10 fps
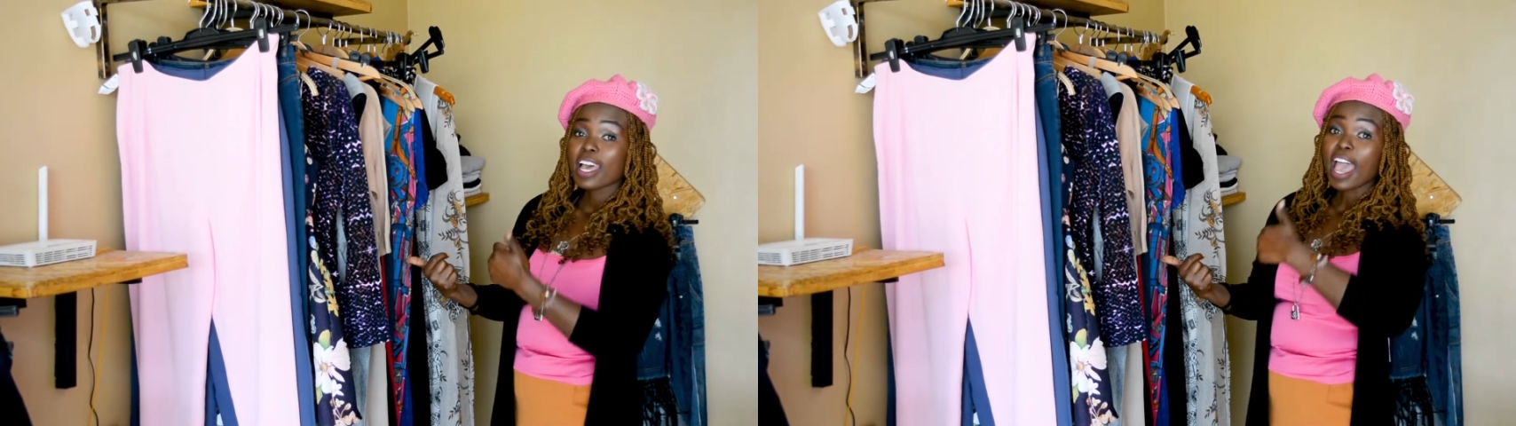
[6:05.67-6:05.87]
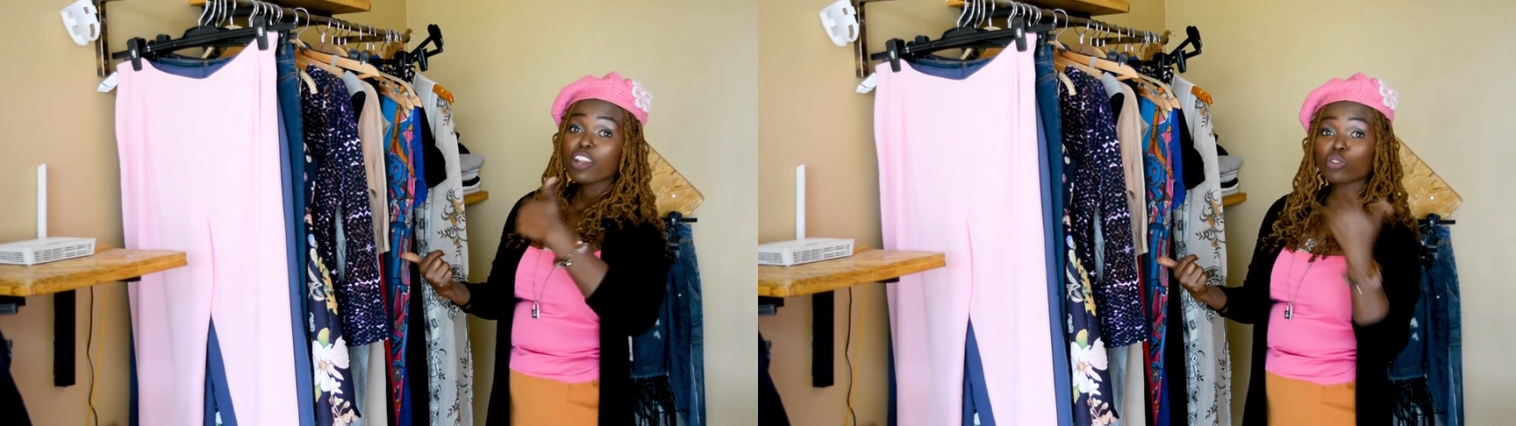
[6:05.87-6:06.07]

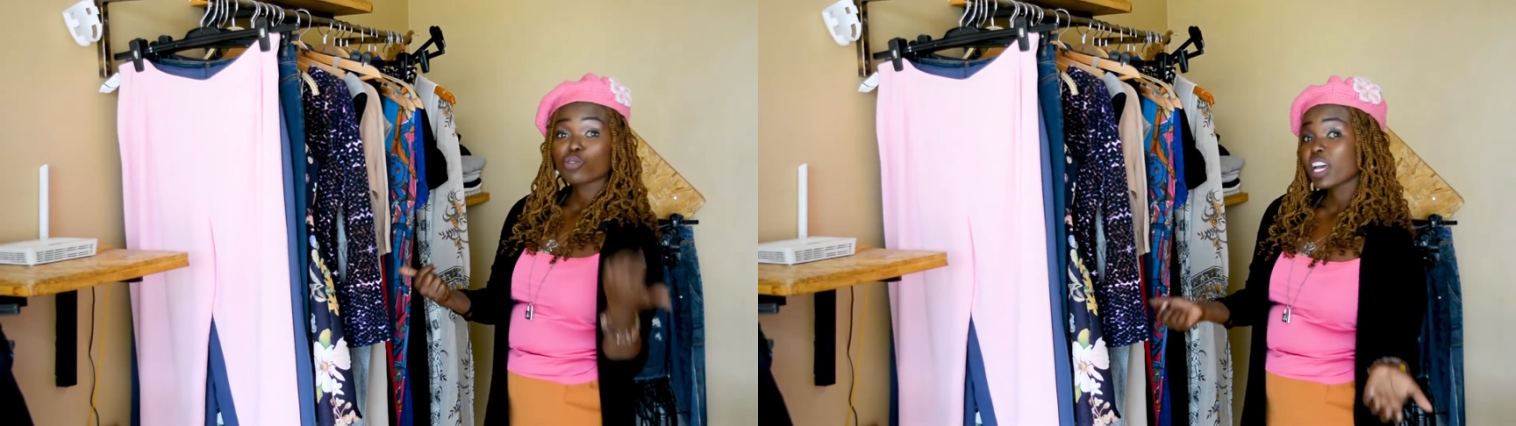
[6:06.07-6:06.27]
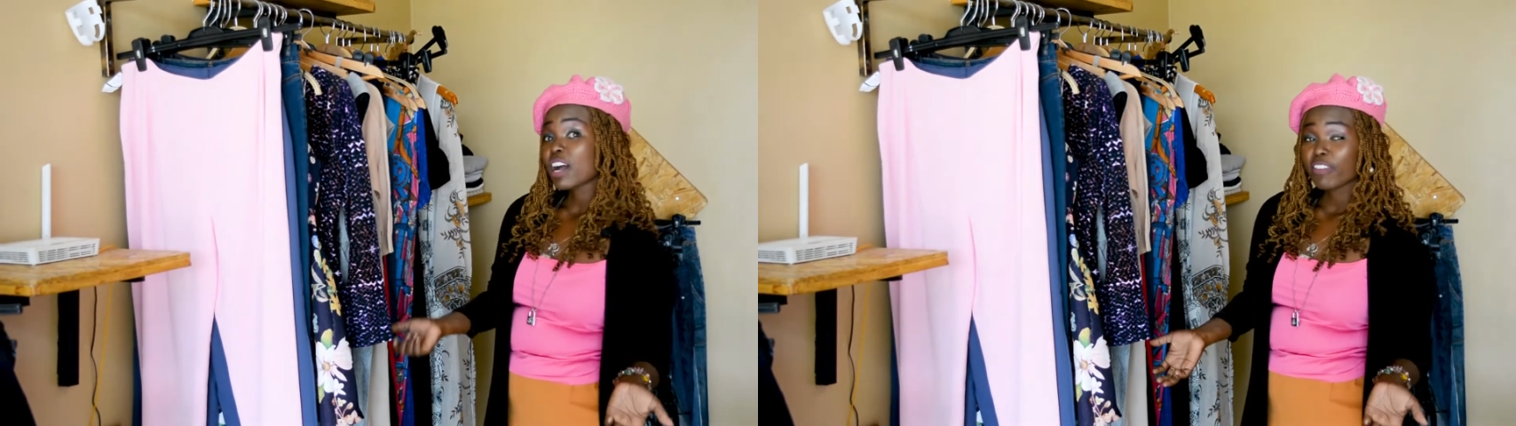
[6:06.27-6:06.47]
and you
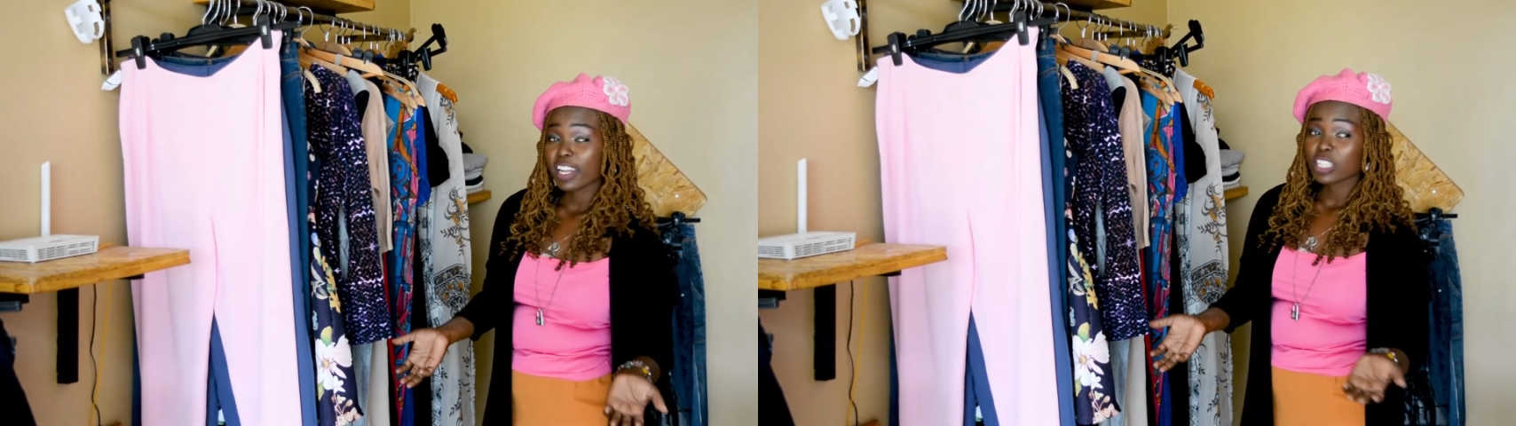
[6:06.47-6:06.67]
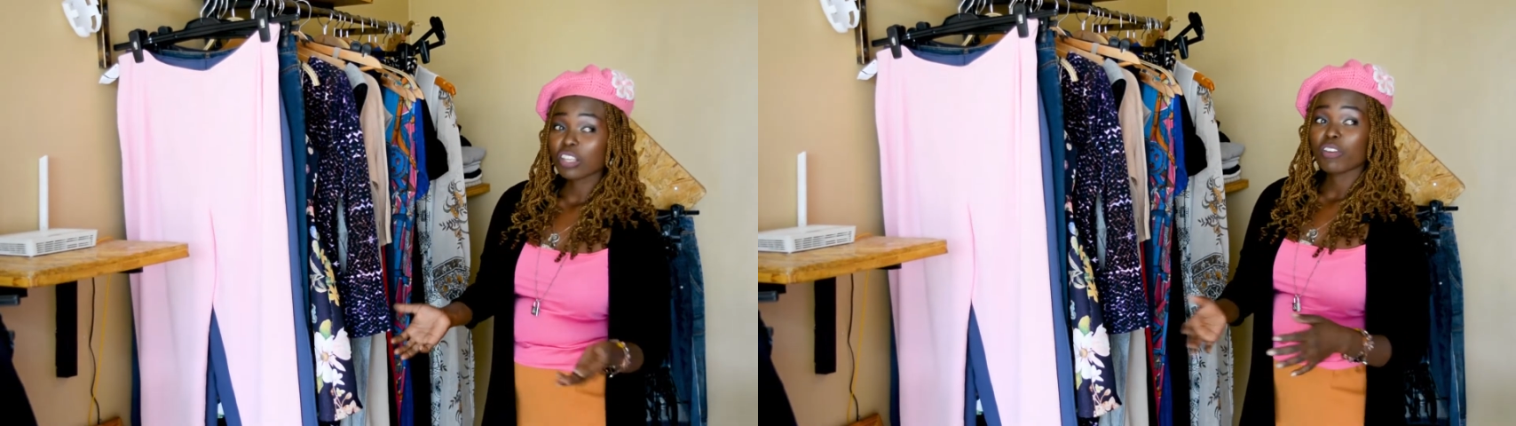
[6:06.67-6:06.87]
should have
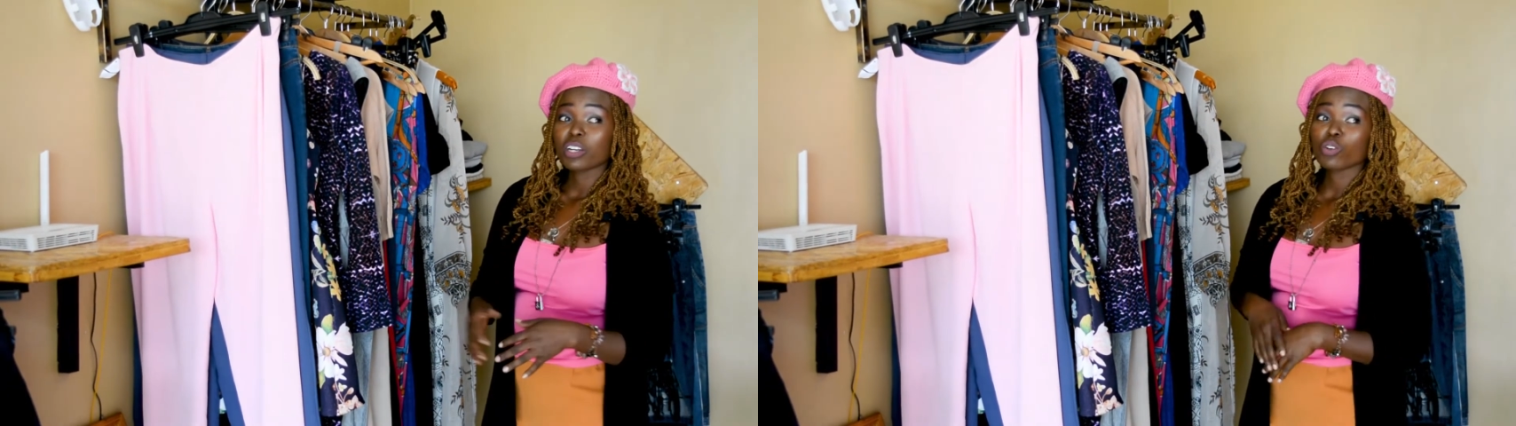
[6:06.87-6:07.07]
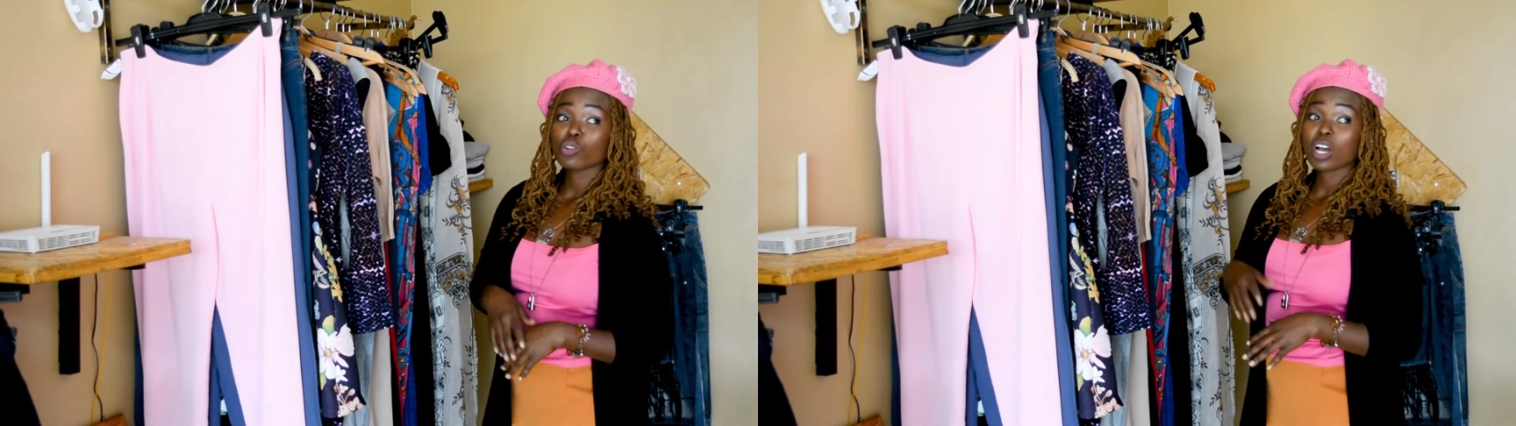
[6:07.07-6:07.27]
less of, and what